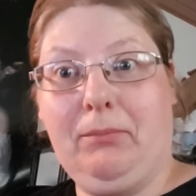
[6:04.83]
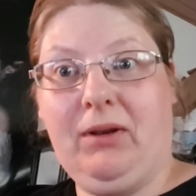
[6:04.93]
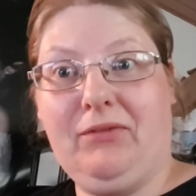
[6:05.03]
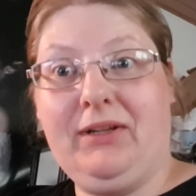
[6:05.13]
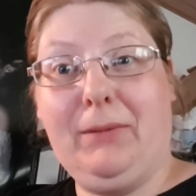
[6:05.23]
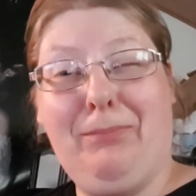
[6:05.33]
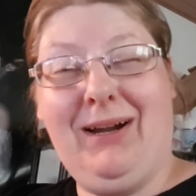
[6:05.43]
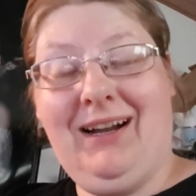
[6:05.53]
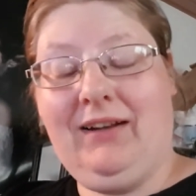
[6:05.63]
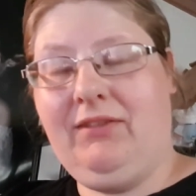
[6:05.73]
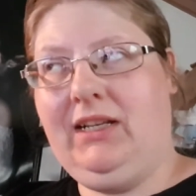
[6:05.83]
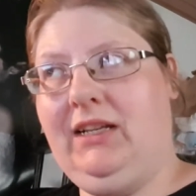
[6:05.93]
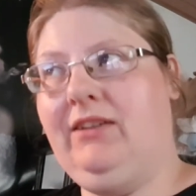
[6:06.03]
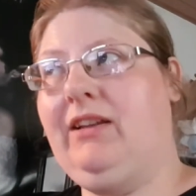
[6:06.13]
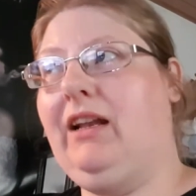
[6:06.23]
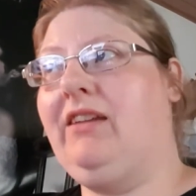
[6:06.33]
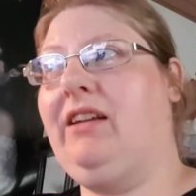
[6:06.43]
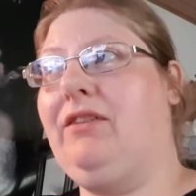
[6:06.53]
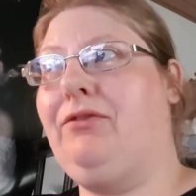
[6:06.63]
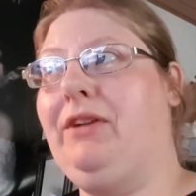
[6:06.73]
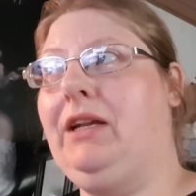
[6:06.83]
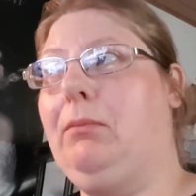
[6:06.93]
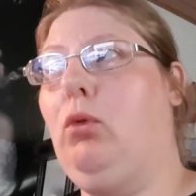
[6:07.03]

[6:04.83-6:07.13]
but I think a part of it is that I start thinking